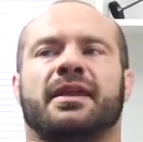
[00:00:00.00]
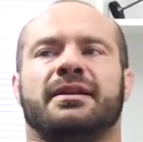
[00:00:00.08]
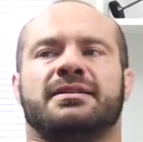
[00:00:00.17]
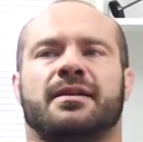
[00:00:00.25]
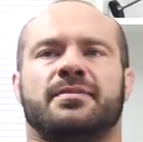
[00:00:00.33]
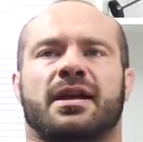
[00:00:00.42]

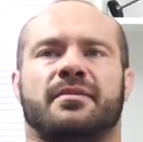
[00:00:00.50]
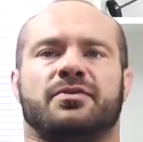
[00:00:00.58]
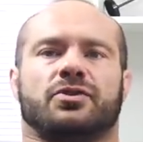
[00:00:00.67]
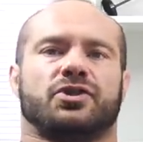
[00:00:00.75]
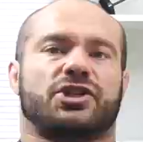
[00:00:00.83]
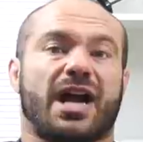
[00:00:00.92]
And sometimes
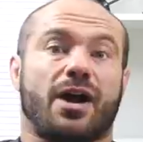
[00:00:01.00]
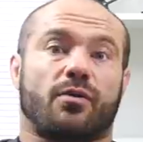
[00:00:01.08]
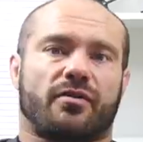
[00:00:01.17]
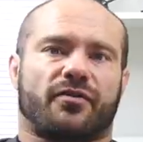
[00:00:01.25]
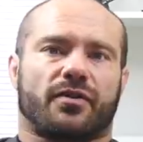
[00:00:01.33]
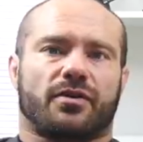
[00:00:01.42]
you'll
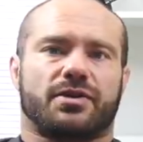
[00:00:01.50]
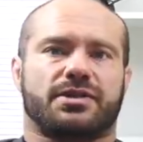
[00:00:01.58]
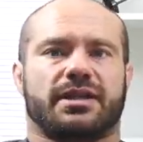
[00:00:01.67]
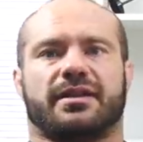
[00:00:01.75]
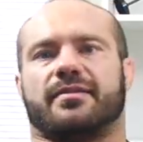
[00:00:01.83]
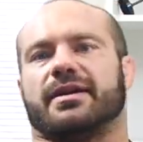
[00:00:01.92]
shower
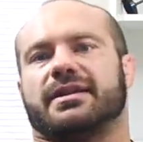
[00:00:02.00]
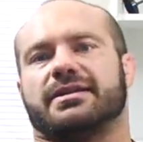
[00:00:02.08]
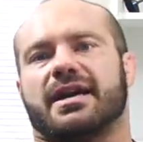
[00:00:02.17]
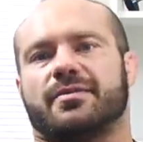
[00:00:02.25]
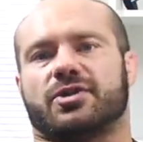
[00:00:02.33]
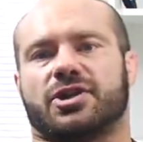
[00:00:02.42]
first. And then by the
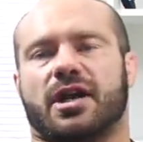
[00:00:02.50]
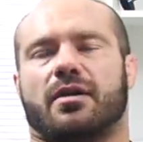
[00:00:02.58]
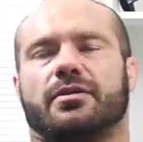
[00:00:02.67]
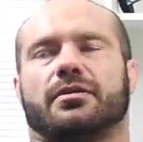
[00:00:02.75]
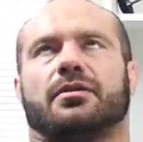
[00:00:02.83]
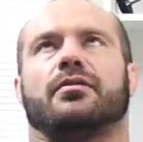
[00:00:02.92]
time you
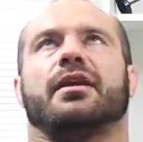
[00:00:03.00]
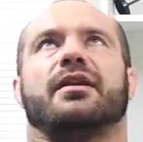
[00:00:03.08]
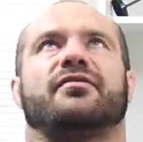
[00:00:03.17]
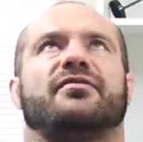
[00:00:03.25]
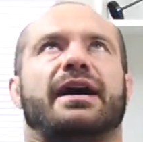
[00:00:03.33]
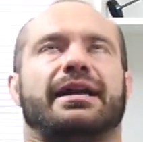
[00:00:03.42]
showered, you're like, okay,
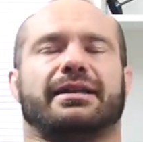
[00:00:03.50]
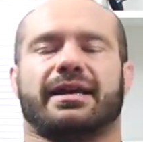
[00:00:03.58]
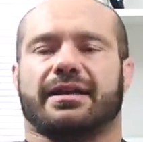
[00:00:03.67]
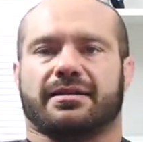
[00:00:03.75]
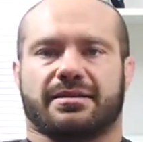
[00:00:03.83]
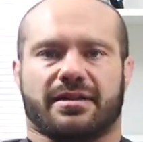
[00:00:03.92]
finally
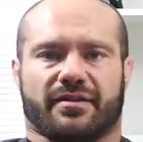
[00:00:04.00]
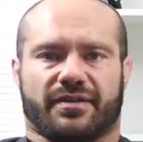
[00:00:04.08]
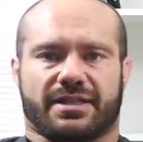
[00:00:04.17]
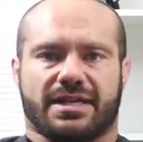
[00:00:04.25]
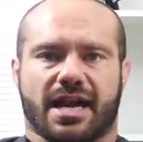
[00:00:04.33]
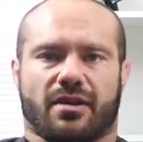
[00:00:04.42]
I can stuff
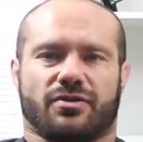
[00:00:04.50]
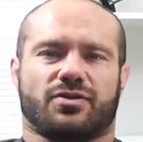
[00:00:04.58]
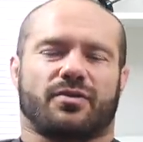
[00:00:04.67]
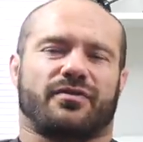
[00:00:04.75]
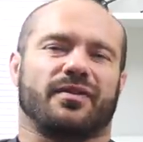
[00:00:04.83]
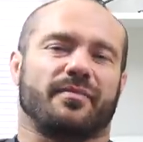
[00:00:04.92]
this down. You
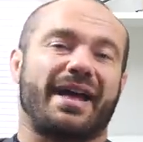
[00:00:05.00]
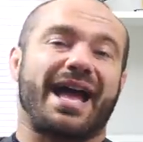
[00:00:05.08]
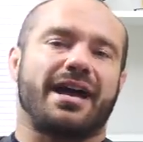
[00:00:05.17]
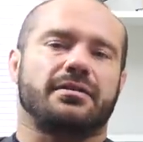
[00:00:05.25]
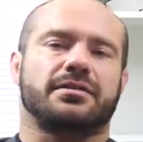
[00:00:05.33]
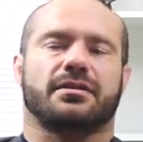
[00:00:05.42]
sort of feel
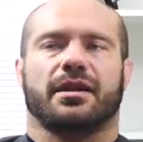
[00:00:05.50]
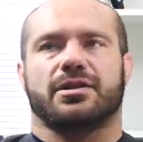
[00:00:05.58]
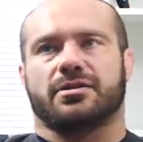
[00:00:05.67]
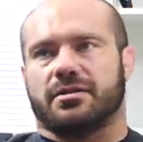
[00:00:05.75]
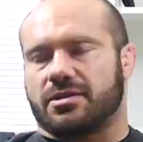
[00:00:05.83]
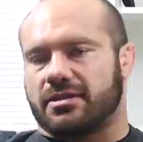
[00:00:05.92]
bad because you're like, I
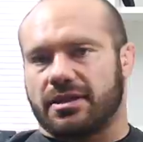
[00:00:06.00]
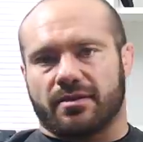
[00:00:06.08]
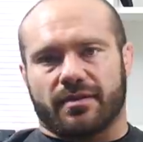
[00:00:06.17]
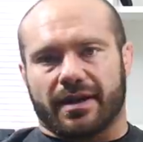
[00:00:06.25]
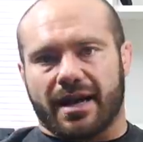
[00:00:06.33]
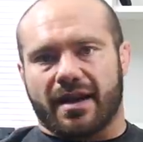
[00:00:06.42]
should have just eaten
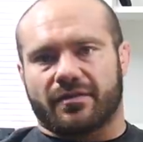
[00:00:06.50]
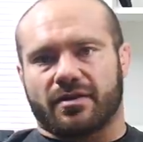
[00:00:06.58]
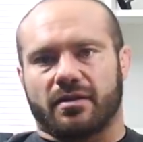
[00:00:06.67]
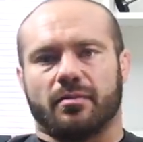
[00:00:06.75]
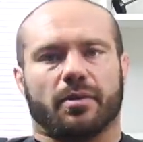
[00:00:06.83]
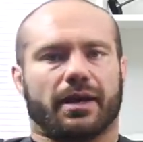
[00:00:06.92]
it right
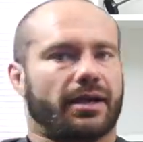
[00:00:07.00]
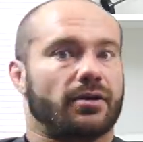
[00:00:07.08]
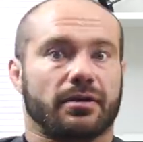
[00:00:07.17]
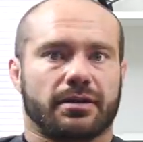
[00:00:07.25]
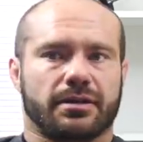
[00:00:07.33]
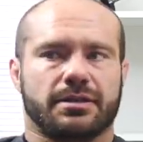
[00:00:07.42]
after, but I
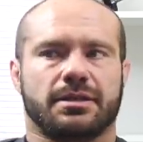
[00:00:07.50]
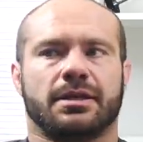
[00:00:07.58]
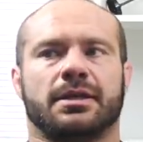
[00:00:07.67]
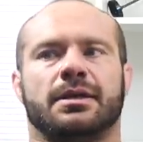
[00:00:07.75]
couldn't.